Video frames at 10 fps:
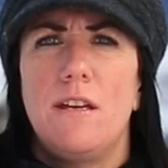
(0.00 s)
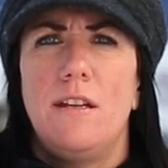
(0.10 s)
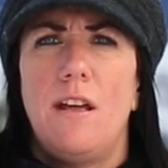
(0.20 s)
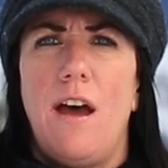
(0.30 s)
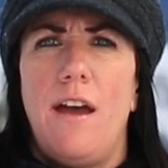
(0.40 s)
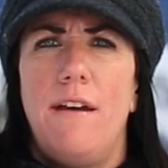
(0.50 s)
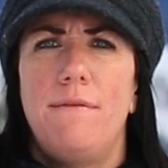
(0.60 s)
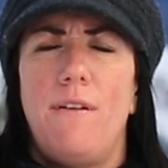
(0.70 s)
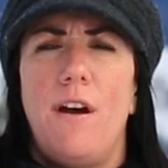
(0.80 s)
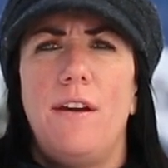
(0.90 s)
that I
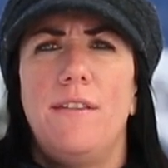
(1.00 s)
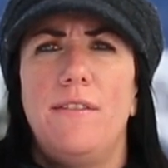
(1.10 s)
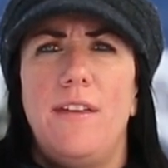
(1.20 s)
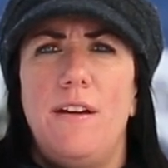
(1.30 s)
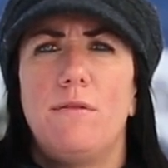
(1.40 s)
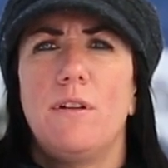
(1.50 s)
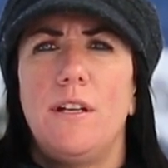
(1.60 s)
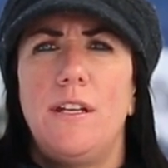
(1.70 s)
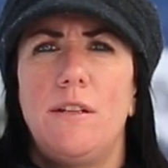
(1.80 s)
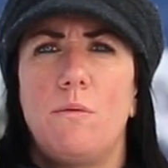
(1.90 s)
find that they
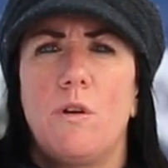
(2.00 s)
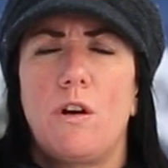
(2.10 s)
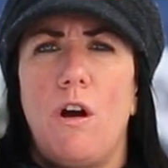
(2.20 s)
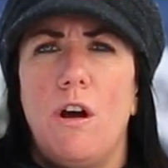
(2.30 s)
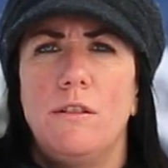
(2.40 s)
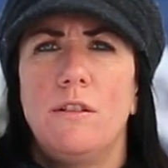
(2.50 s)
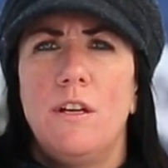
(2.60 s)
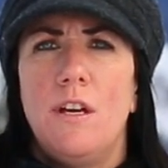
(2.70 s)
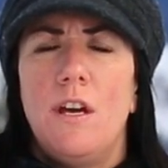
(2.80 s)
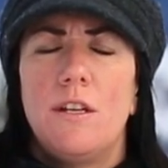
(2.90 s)
really need to work on.
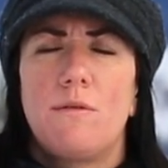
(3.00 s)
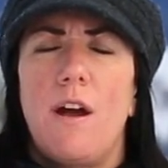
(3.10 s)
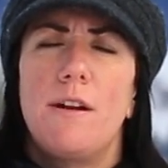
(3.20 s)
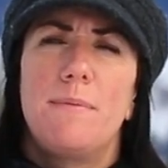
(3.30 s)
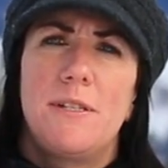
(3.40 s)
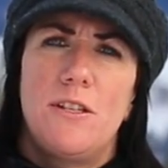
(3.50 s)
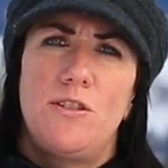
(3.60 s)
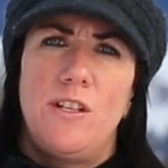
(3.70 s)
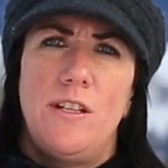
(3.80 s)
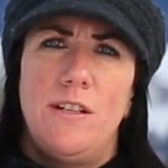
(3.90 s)
It's rider
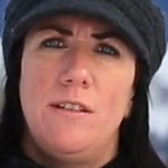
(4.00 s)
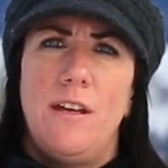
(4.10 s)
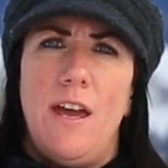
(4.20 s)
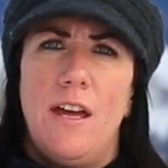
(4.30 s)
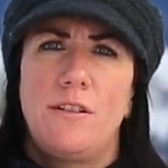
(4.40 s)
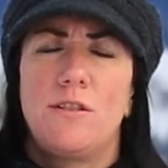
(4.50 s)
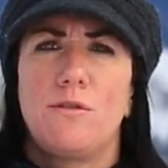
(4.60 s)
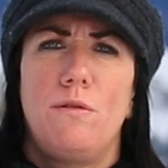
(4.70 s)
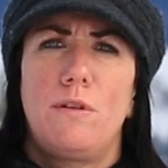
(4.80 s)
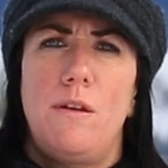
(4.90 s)
positioning and head
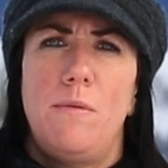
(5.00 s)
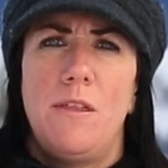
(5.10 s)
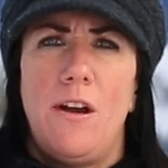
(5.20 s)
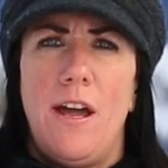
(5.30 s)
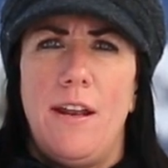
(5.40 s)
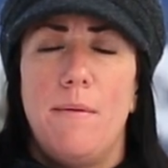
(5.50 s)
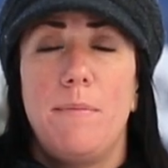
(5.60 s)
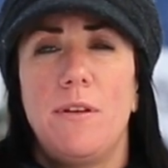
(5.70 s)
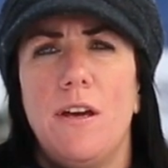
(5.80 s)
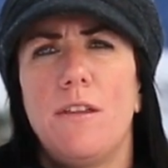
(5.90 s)
control, keeping their head up,
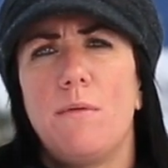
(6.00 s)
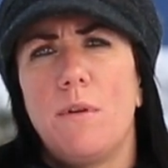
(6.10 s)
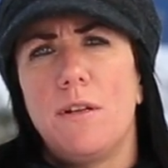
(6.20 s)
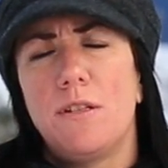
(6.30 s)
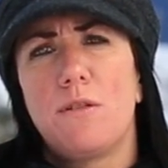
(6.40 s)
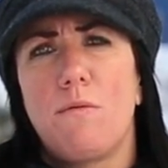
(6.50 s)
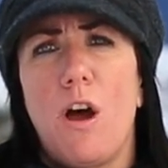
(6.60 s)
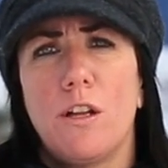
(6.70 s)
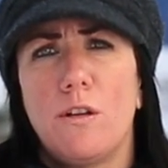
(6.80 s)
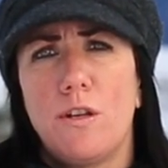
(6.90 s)
and the other one is
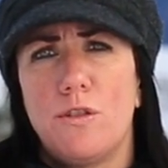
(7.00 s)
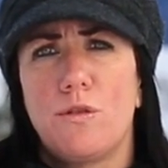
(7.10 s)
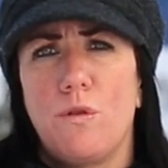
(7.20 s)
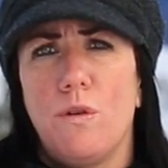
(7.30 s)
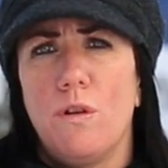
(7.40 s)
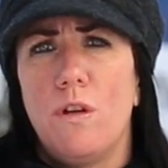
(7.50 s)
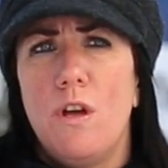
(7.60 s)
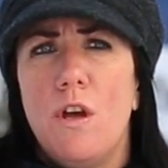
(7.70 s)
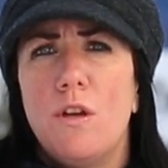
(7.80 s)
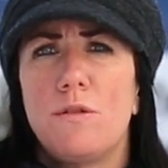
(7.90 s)
throttle control.
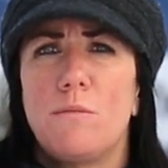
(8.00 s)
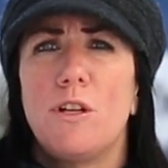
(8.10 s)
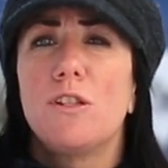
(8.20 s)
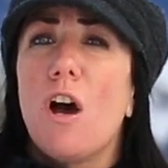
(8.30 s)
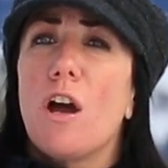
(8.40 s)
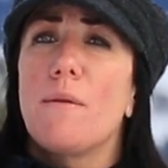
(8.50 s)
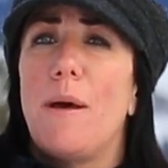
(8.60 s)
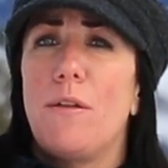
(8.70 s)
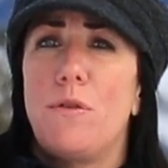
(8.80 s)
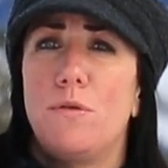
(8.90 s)
So I'm going to talk
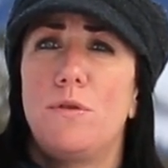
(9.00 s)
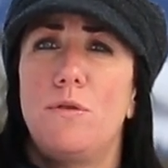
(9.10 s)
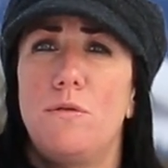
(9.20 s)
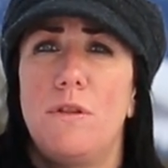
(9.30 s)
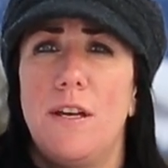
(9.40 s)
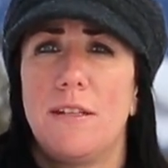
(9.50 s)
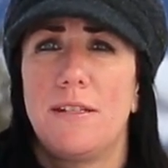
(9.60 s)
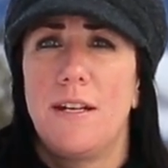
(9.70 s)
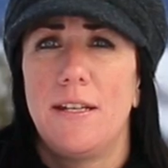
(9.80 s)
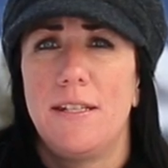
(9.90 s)
about those two things
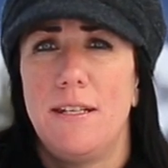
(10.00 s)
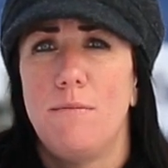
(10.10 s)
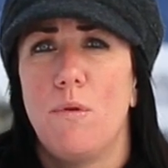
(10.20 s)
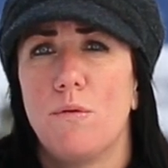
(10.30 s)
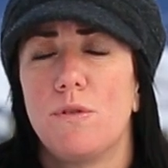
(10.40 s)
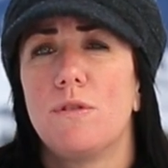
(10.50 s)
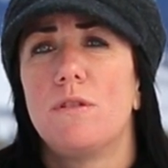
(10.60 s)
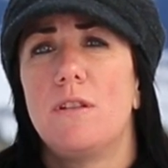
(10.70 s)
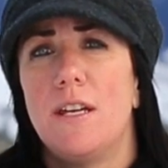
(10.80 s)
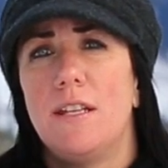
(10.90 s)
that I see most
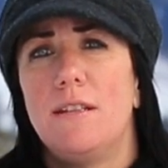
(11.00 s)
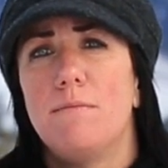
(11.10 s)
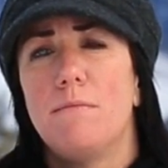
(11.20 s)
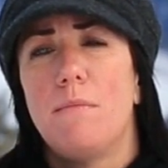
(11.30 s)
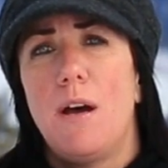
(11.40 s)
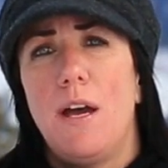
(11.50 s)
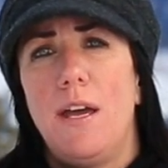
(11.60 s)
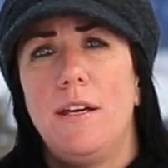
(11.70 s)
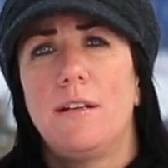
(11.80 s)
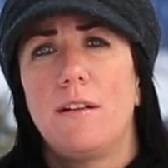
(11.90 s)
that
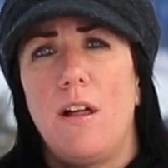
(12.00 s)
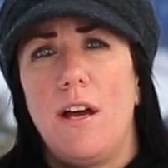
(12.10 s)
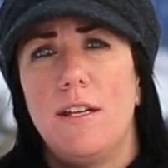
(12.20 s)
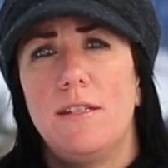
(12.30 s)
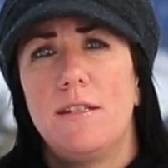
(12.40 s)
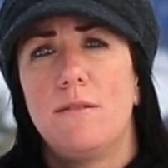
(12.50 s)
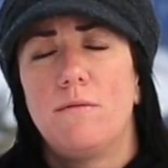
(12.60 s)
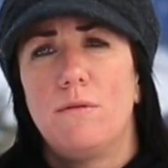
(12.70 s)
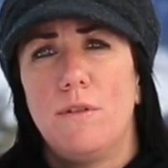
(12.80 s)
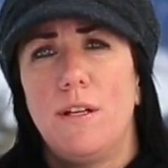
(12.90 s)
my clients
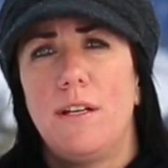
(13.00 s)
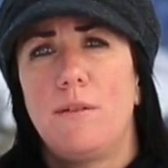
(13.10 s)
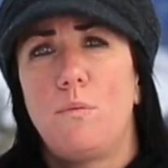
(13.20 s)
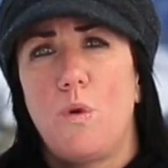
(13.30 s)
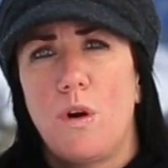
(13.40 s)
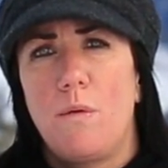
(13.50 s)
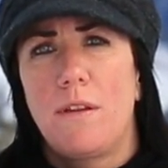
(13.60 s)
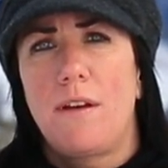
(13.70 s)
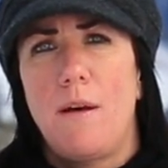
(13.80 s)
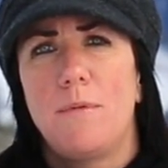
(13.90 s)
really work
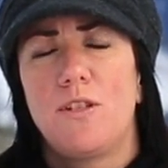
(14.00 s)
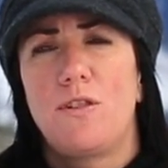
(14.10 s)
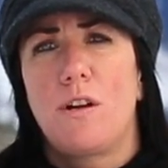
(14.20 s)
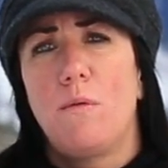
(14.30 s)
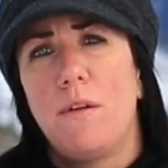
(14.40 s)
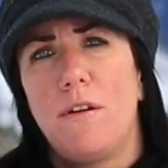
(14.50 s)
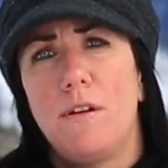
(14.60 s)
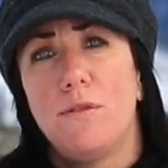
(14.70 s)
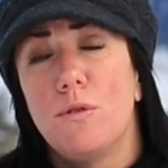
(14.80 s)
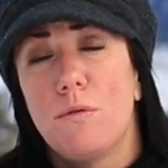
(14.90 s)
with, come to struggle, whether they're
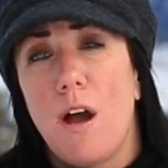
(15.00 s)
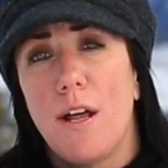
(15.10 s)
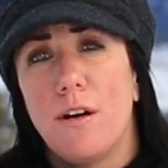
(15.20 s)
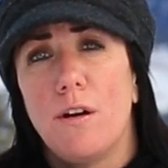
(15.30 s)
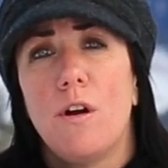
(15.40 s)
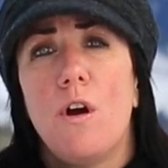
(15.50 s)
a new rider